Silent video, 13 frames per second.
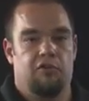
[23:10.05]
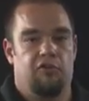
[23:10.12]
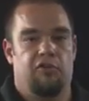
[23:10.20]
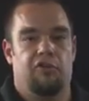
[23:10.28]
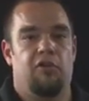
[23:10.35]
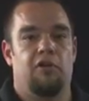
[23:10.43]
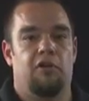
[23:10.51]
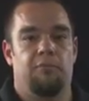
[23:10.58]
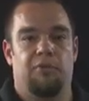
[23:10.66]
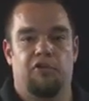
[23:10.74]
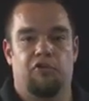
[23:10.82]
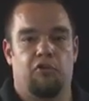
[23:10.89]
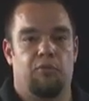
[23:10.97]
600
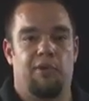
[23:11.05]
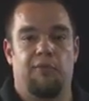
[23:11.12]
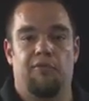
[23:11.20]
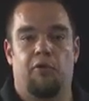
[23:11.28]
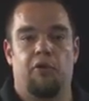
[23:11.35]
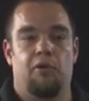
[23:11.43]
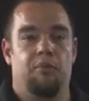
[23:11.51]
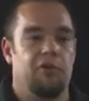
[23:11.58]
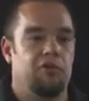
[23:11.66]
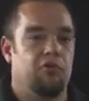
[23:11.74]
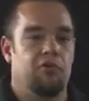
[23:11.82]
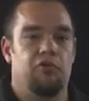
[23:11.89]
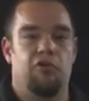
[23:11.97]
pixels by 400
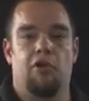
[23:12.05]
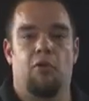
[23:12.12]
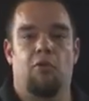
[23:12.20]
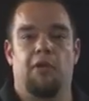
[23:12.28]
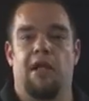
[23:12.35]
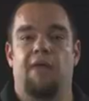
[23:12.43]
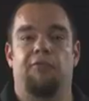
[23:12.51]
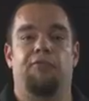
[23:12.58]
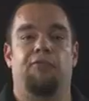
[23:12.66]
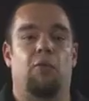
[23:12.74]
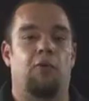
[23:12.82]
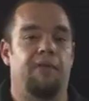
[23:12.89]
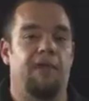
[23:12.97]
pixels, you don't want to have a
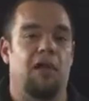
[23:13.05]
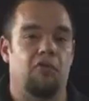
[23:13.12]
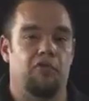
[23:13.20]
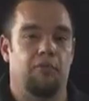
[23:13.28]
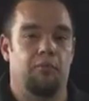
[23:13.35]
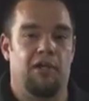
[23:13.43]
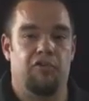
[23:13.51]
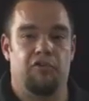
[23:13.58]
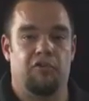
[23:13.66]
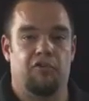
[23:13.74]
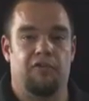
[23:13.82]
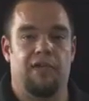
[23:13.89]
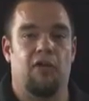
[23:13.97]
4,000 by
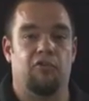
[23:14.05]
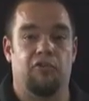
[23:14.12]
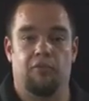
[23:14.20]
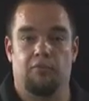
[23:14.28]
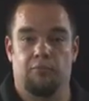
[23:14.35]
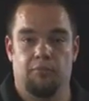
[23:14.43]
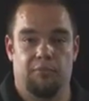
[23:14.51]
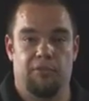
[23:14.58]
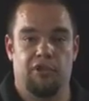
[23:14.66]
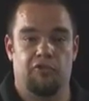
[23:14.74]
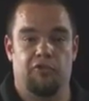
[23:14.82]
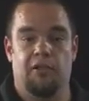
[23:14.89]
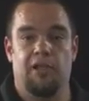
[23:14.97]
6,000
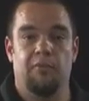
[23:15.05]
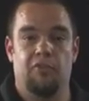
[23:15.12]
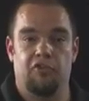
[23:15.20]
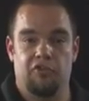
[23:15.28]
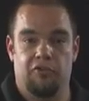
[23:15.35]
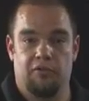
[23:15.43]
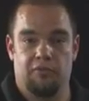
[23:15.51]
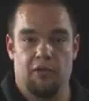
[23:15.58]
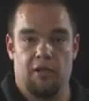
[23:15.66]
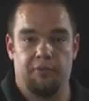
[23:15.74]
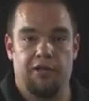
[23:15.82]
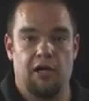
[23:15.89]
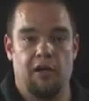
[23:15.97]
pixel image
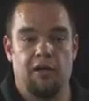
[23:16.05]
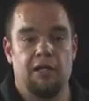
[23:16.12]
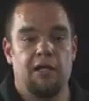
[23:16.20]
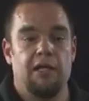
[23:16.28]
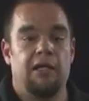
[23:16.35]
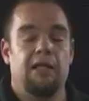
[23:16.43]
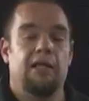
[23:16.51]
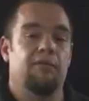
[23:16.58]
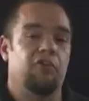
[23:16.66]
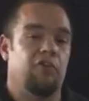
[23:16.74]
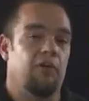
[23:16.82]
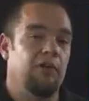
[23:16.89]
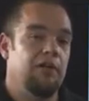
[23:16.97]
up there. If
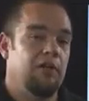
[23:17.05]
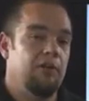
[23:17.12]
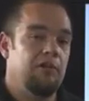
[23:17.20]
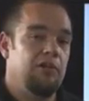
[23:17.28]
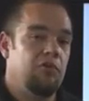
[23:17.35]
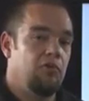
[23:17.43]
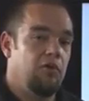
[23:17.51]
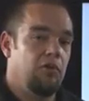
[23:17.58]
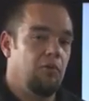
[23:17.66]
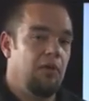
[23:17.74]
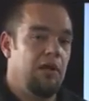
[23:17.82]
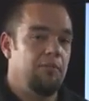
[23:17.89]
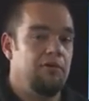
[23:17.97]
it's only going to be used on
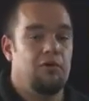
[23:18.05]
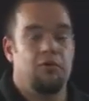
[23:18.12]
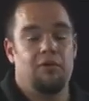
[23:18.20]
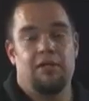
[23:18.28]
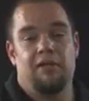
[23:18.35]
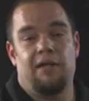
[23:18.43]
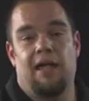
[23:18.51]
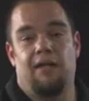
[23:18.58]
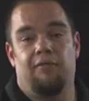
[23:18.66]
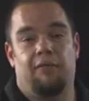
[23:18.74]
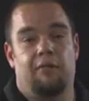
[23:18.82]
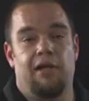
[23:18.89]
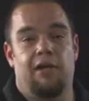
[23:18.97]
the web, you don't need to
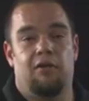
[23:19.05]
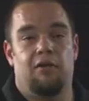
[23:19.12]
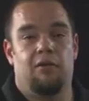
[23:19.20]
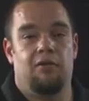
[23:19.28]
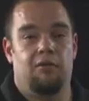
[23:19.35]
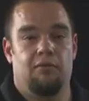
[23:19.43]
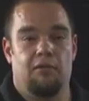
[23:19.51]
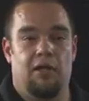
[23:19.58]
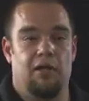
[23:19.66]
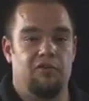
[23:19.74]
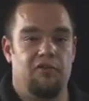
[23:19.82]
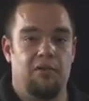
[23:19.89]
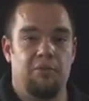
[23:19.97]
have 300
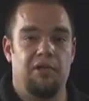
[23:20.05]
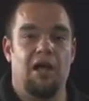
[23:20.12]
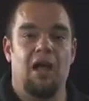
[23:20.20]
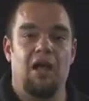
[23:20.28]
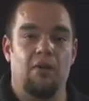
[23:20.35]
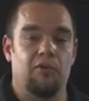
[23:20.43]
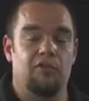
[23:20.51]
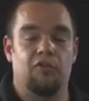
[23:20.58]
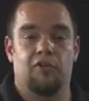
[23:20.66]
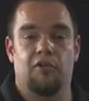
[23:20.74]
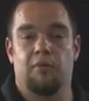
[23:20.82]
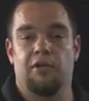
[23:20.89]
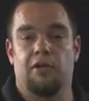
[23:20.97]
DPI, which is
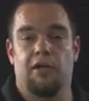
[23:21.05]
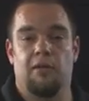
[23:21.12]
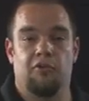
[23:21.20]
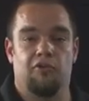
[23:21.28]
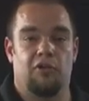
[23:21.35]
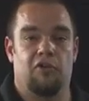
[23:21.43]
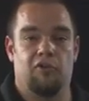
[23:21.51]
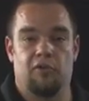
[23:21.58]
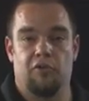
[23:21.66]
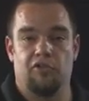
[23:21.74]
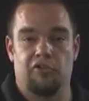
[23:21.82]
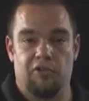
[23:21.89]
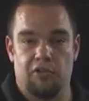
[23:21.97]
going to be your image
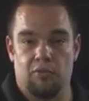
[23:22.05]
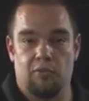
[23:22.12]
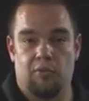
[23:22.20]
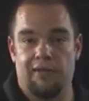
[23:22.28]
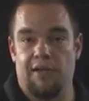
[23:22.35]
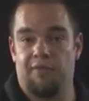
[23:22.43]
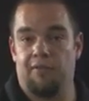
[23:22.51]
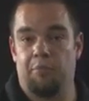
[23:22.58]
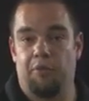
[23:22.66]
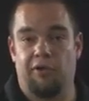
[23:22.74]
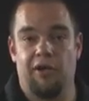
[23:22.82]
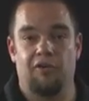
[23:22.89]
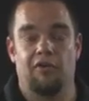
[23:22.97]
resolution. You would want that for
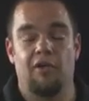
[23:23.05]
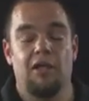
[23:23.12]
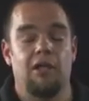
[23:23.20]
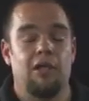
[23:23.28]
print,